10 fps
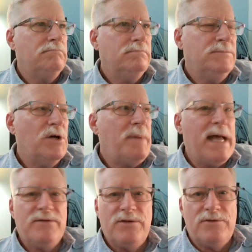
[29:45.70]
no
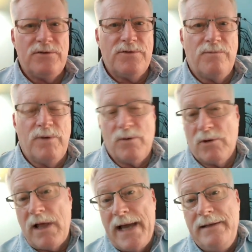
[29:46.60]
passengers. We were
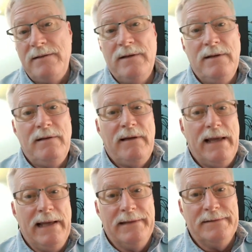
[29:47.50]
light
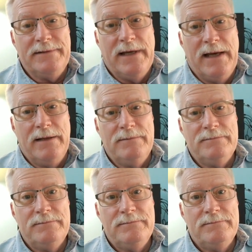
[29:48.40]
and
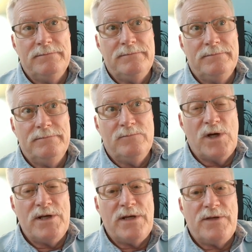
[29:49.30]

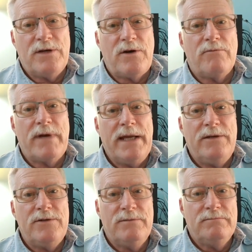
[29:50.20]
wanted to extend our
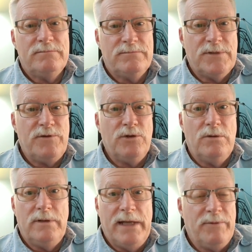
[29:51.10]
range, the
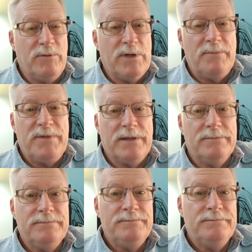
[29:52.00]
fuel, and we went up there.
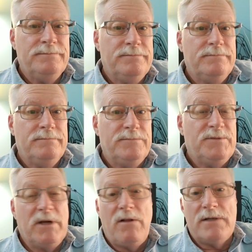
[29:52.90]
It's
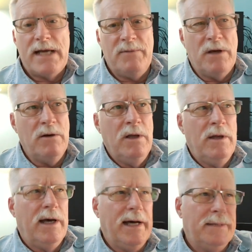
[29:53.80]
been a long time
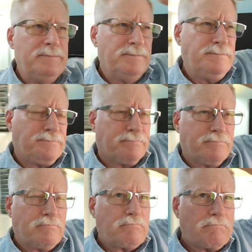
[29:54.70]
though.
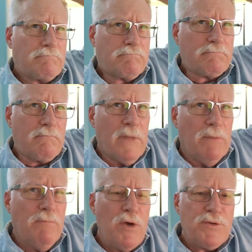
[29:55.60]

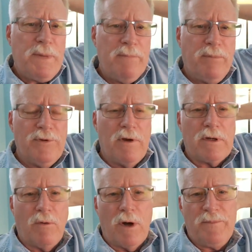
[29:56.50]
Most people don't
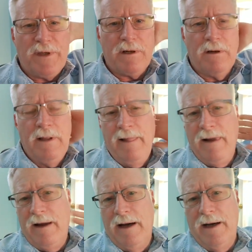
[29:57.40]
go up there
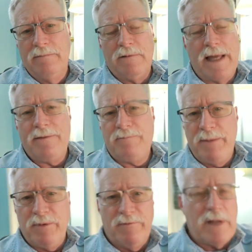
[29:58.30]
like
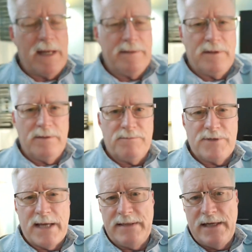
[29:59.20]
people flying the
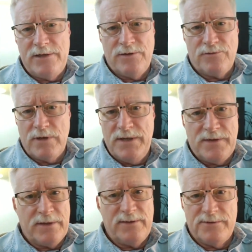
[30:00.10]
Citation 3,
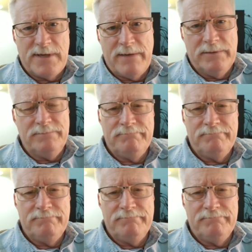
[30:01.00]
6, and 7